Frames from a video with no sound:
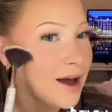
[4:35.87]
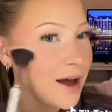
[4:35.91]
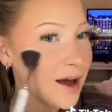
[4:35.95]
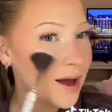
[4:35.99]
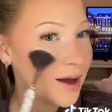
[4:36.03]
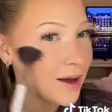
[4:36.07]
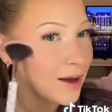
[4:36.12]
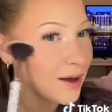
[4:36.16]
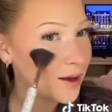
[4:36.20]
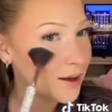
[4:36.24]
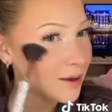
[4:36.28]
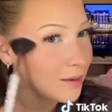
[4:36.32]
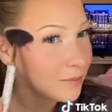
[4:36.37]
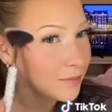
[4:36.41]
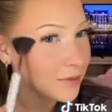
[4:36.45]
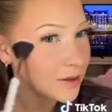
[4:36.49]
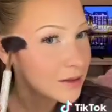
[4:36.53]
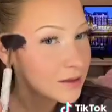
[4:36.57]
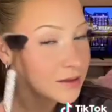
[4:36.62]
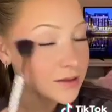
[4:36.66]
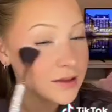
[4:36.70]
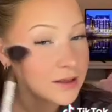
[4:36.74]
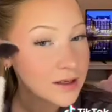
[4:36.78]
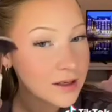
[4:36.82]

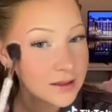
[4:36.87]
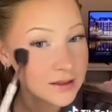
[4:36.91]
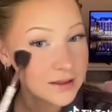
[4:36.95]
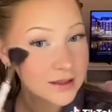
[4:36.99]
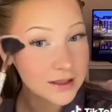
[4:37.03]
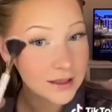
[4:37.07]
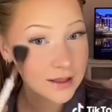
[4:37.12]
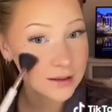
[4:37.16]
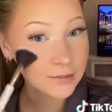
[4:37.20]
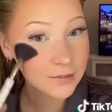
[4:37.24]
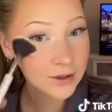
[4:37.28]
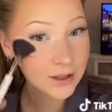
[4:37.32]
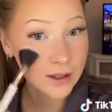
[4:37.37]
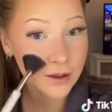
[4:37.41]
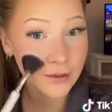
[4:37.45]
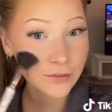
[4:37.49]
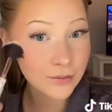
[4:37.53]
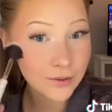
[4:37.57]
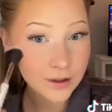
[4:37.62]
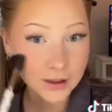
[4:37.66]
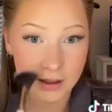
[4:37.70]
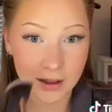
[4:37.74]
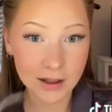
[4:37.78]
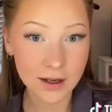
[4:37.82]
Because he does seem like a
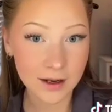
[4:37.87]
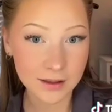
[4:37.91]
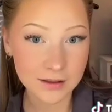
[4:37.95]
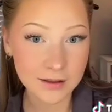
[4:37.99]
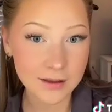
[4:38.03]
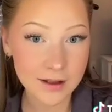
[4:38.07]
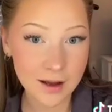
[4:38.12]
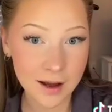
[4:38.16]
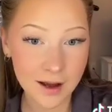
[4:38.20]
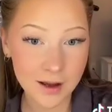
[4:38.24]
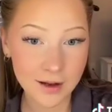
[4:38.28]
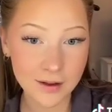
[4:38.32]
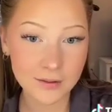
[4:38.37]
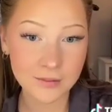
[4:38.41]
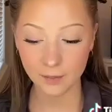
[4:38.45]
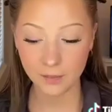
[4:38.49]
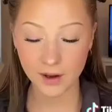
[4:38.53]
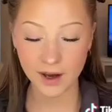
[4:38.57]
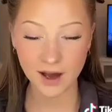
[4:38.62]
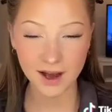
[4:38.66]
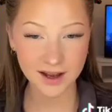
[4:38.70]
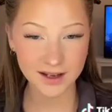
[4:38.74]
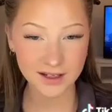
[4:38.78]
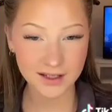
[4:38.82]
really nice guy.
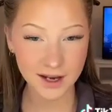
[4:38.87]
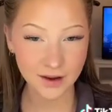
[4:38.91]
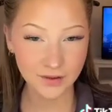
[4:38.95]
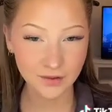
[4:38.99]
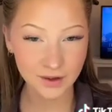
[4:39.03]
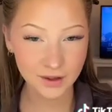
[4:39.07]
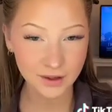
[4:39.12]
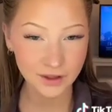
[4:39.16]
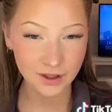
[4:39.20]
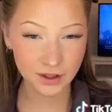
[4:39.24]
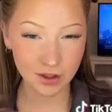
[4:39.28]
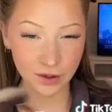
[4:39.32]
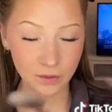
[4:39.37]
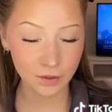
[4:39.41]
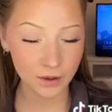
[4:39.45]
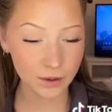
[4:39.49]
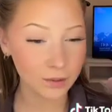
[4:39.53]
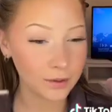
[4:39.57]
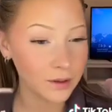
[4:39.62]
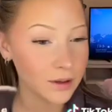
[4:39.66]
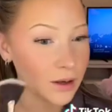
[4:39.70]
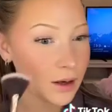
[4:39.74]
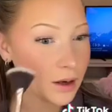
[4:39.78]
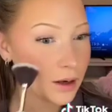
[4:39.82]
But I definitely don't want
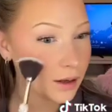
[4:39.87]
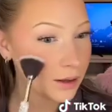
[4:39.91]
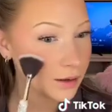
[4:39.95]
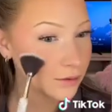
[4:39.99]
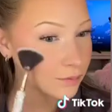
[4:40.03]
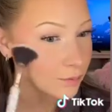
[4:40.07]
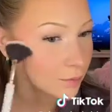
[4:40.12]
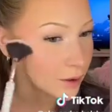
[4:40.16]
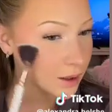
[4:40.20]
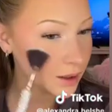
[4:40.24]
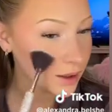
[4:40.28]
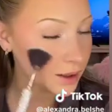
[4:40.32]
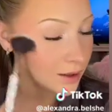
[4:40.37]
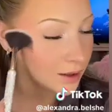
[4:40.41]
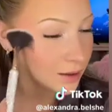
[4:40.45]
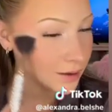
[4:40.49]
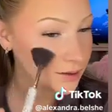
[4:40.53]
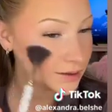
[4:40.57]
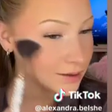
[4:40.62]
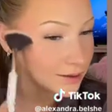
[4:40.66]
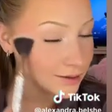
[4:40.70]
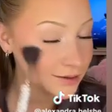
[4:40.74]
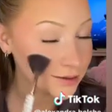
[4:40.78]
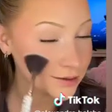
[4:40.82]
to put all of my
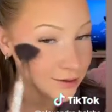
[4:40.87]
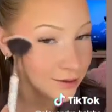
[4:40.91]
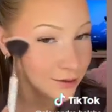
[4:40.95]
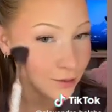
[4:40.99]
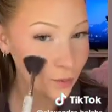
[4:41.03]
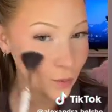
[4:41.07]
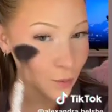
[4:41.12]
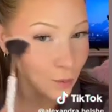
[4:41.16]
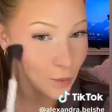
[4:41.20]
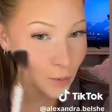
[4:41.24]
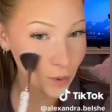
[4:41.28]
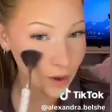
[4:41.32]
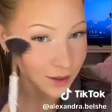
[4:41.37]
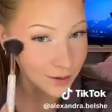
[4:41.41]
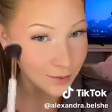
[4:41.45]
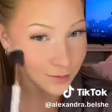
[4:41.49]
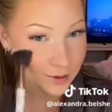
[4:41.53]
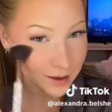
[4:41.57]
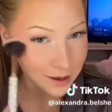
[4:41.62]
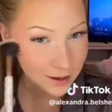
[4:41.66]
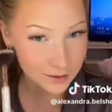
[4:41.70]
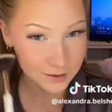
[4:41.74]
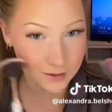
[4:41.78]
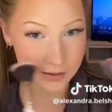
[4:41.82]
eggs in one
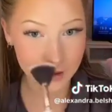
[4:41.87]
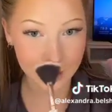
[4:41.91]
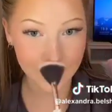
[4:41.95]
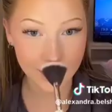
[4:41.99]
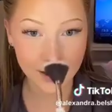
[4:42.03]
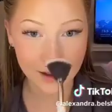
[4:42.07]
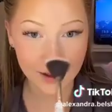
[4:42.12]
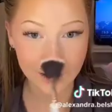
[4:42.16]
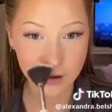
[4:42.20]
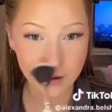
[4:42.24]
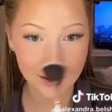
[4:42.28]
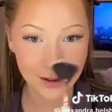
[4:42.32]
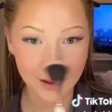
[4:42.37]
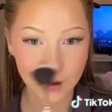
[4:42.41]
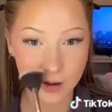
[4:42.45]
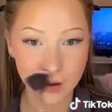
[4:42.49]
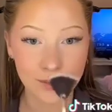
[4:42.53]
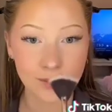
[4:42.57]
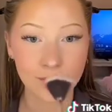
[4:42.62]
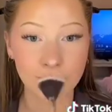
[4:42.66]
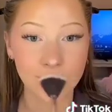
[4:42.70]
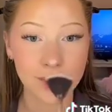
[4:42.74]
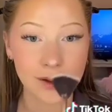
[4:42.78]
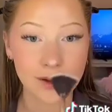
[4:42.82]
basket,
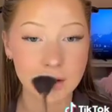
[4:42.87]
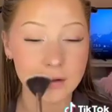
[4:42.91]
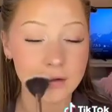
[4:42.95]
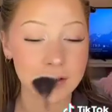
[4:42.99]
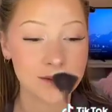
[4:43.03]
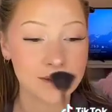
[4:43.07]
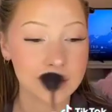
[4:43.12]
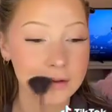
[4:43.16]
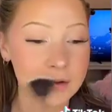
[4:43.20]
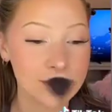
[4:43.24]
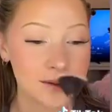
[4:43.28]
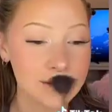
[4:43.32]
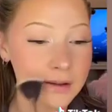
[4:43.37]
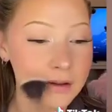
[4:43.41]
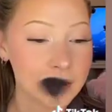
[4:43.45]
because